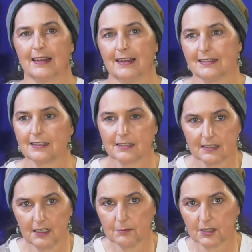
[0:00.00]
at the
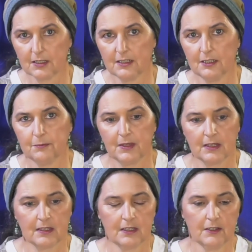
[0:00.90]
same time,
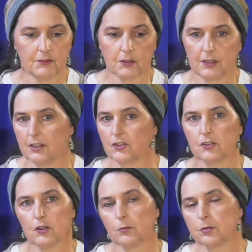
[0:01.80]
if there is
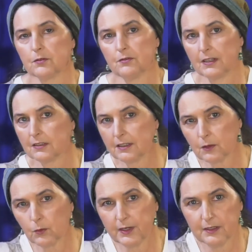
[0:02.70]
no
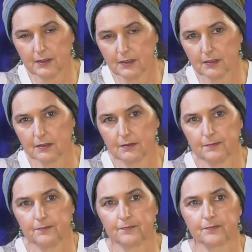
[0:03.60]
prevailing winds,
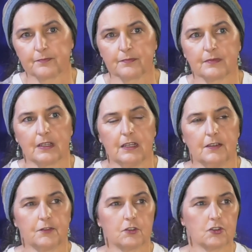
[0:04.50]

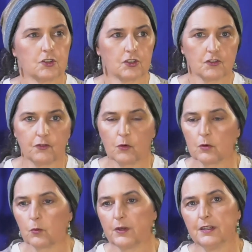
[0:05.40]
if there's just
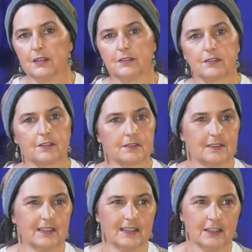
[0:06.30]
four winds,
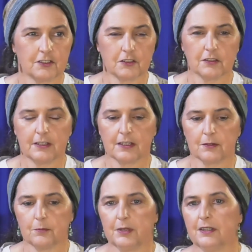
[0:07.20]
not necessarily
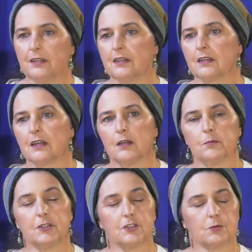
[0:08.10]
competing,
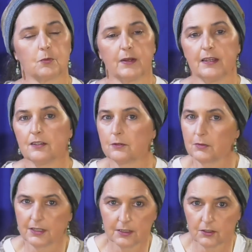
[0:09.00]
but just
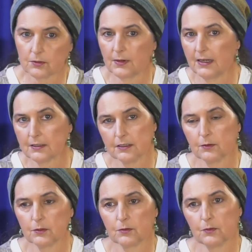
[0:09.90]
randomly
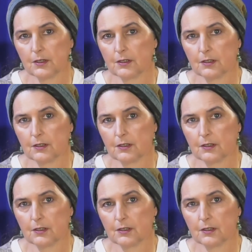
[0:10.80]
interacting with one